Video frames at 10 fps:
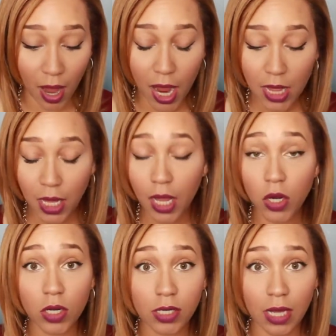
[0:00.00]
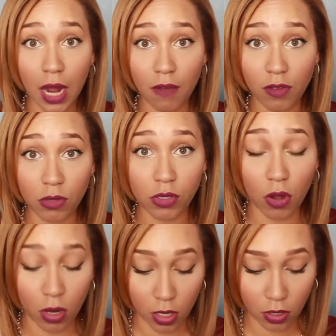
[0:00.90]
eyeliners that I've used
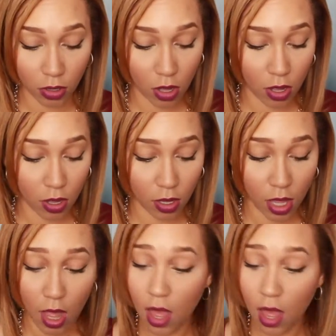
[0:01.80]
all year long.